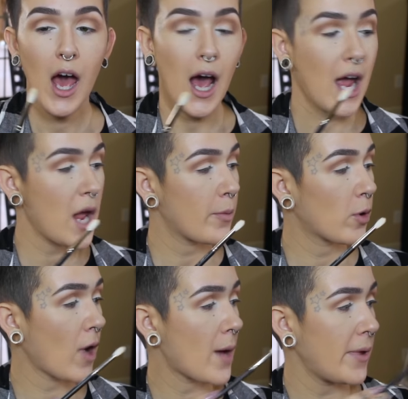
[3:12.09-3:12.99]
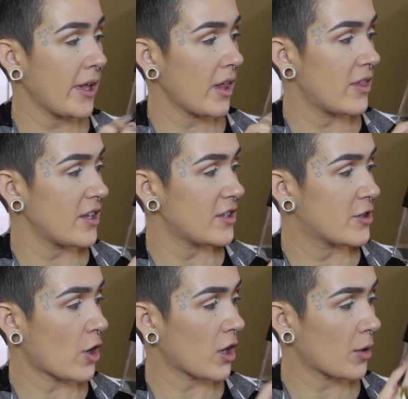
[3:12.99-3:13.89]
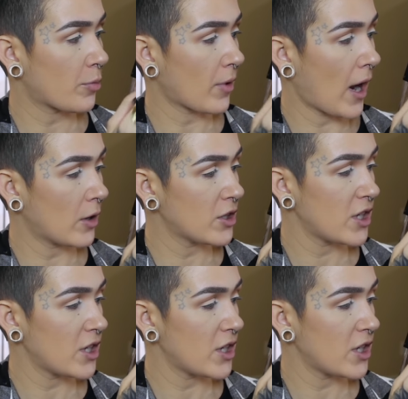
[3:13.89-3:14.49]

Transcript: I am grabbing this dark brown